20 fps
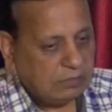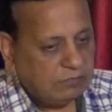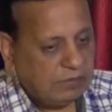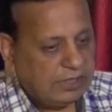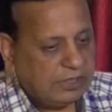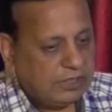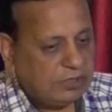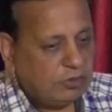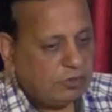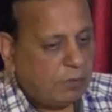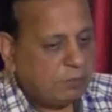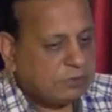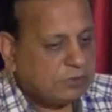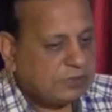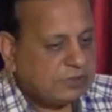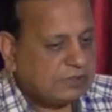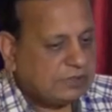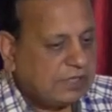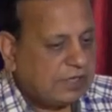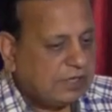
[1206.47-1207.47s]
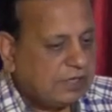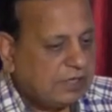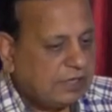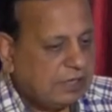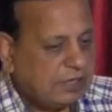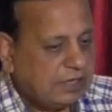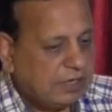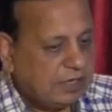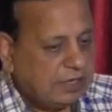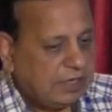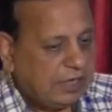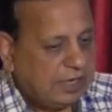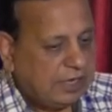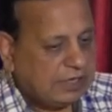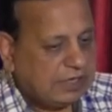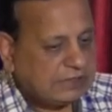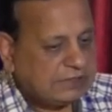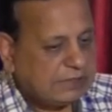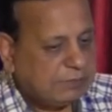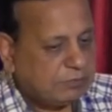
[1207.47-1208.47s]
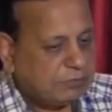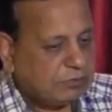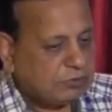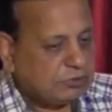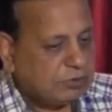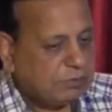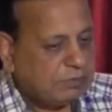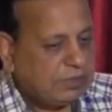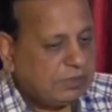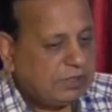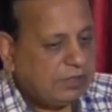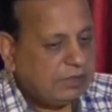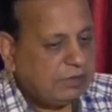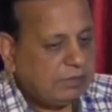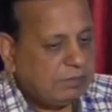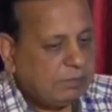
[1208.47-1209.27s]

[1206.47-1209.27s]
Venting options are atrial septostomy,